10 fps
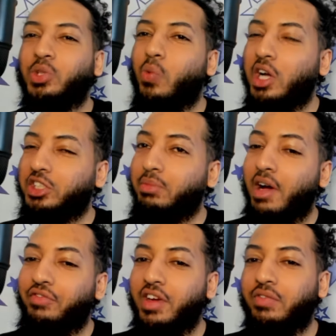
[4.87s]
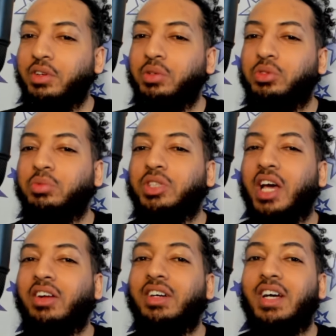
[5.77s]
You're watching my favorite YouTube
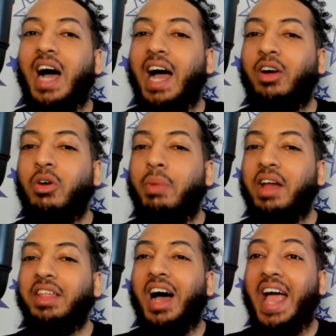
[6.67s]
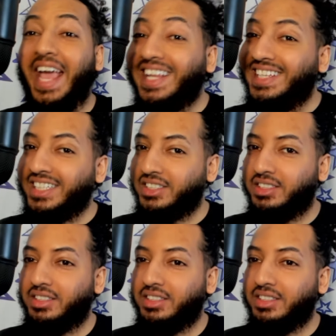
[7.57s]
channel. I go by the alias